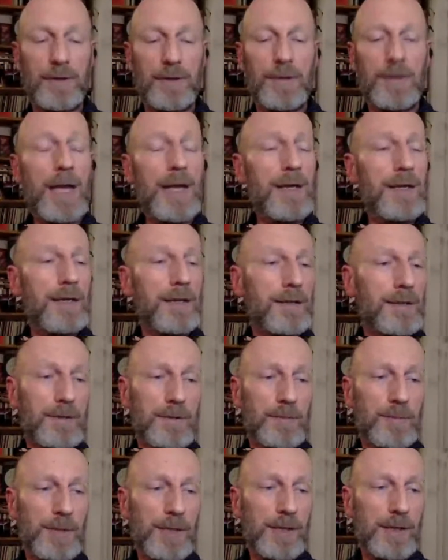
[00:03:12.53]
They
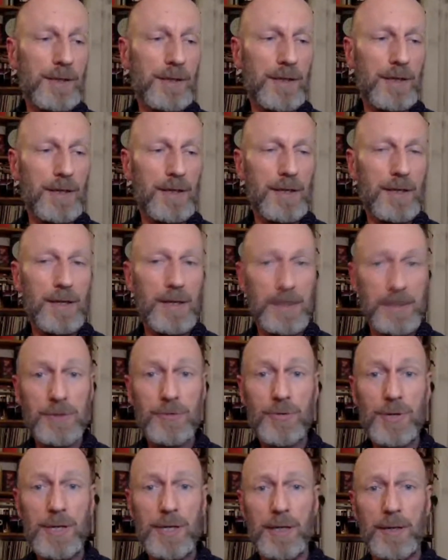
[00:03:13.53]
can be
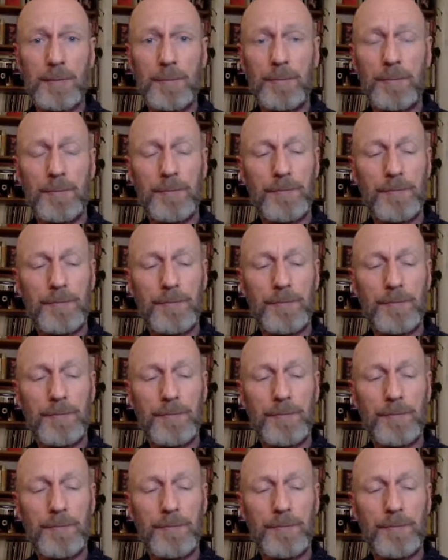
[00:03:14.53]
extreme.